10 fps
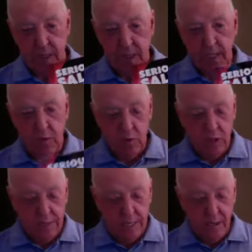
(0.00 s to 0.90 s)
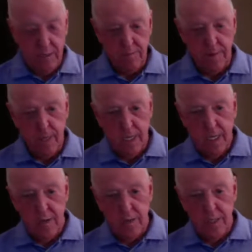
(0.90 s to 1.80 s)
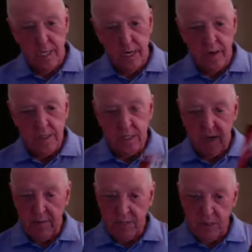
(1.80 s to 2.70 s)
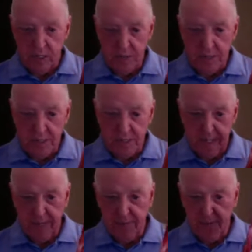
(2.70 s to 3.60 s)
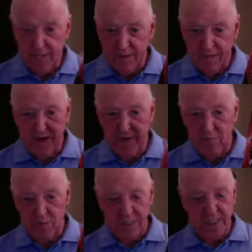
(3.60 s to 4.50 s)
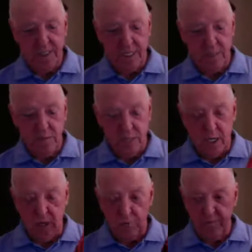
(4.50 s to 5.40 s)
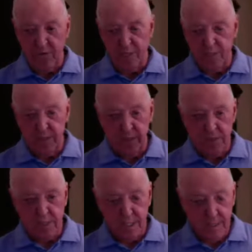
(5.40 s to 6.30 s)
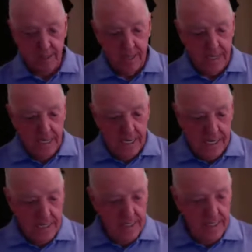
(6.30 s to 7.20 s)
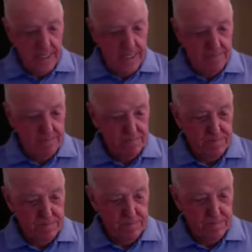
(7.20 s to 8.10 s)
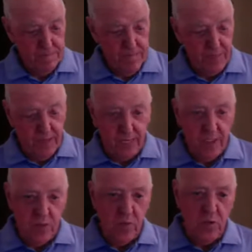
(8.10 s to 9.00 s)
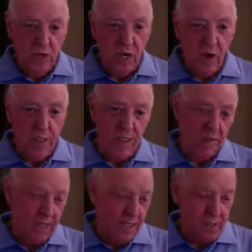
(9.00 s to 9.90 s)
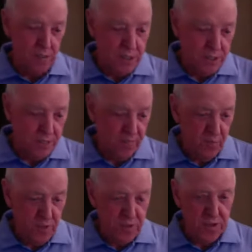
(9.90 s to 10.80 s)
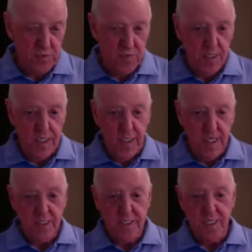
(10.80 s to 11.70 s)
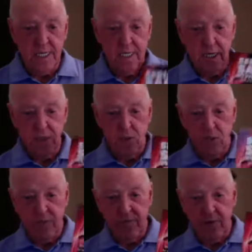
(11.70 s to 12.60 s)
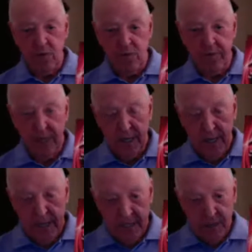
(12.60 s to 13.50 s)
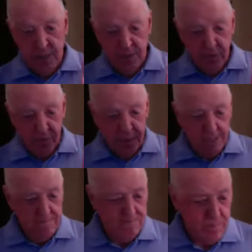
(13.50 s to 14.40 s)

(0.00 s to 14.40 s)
all about the areas that I've been talking about today, but in far more detail, which I hope you find to be interesting. And then you will know, and you can ask questions if you want to, but as I said, it's all involved in this book here.